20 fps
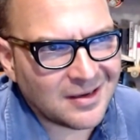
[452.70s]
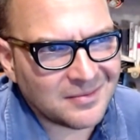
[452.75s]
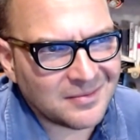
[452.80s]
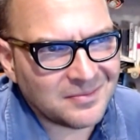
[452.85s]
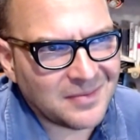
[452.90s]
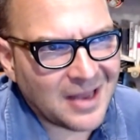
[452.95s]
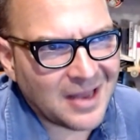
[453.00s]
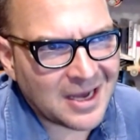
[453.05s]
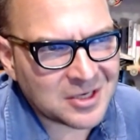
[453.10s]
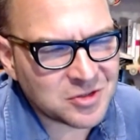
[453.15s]

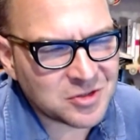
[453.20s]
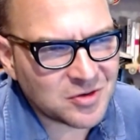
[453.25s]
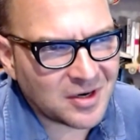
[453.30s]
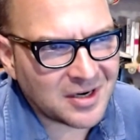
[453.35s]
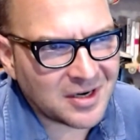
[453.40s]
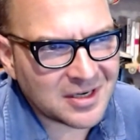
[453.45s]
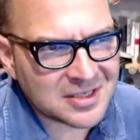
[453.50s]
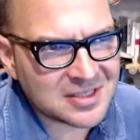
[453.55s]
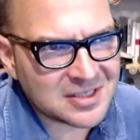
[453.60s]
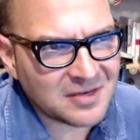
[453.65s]
extra
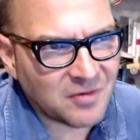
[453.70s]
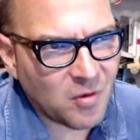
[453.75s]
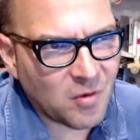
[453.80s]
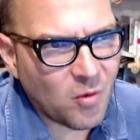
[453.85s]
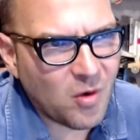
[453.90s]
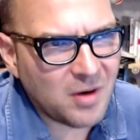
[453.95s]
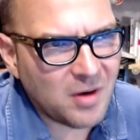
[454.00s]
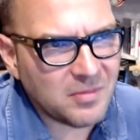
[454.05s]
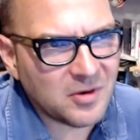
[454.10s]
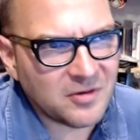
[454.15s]
in a Civil
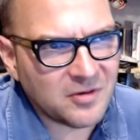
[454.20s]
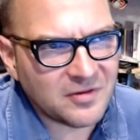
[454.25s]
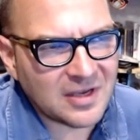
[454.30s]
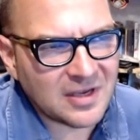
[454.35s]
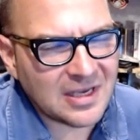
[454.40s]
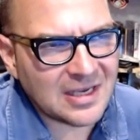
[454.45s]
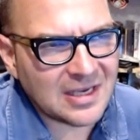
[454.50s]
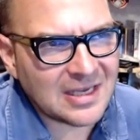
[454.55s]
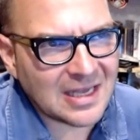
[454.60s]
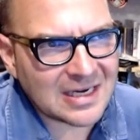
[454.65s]
War
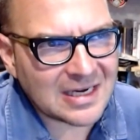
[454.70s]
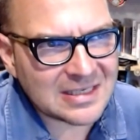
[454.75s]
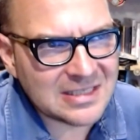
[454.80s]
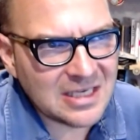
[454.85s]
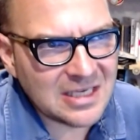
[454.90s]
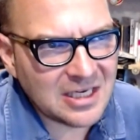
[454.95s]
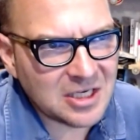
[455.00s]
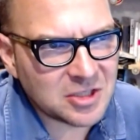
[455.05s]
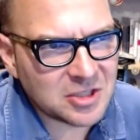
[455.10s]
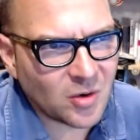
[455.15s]
movie, get a
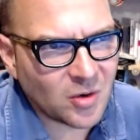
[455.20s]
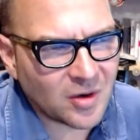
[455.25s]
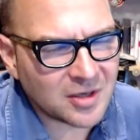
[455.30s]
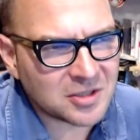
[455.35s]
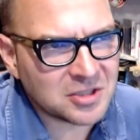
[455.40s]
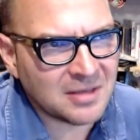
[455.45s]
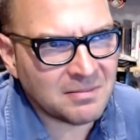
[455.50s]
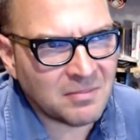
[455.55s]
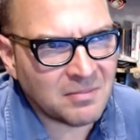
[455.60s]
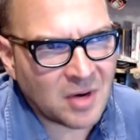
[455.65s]
tiki
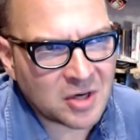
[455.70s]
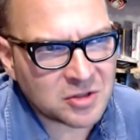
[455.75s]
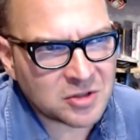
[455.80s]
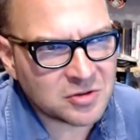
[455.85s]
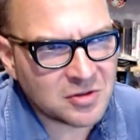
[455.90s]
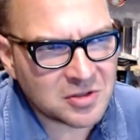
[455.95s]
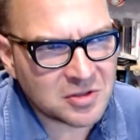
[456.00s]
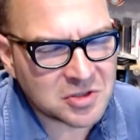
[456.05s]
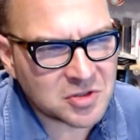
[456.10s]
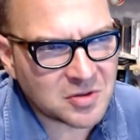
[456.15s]
torch, and
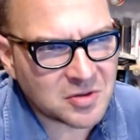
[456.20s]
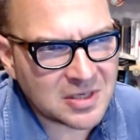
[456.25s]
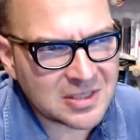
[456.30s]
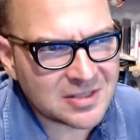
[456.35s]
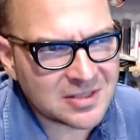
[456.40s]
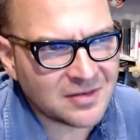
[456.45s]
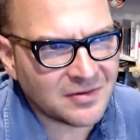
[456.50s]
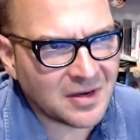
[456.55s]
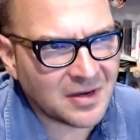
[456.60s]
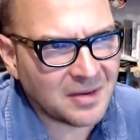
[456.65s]
march the
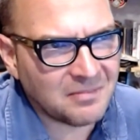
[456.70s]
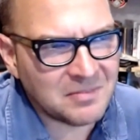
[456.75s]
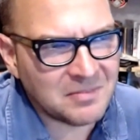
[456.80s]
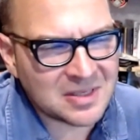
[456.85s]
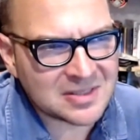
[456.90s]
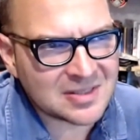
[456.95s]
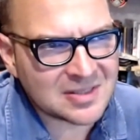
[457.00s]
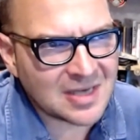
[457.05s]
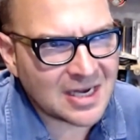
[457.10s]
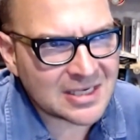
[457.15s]
streets of a
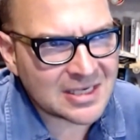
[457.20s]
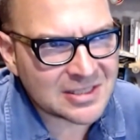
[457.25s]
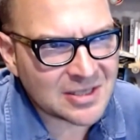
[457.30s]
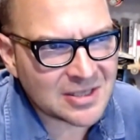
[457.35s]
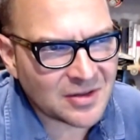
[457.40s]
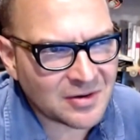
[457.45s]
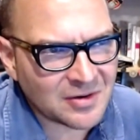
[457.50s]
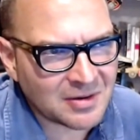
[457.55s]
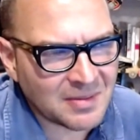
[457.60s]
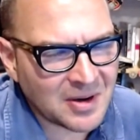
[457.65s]
mid-sized
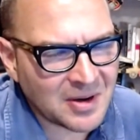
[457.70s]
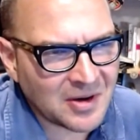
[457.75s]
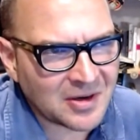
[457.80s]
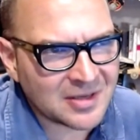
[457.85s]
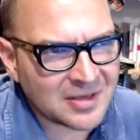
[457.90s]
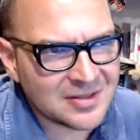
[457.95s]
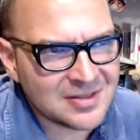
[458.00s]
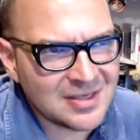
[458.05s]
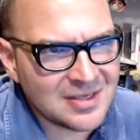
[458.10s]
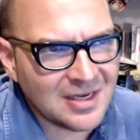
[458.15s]
Southern
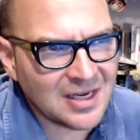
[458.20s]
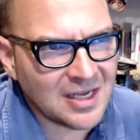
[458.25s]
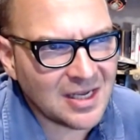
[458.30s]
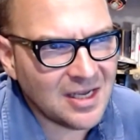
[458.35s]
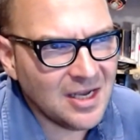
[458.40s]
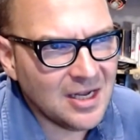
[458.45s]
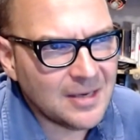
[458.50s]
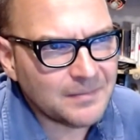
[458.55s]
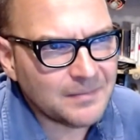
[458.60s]
American city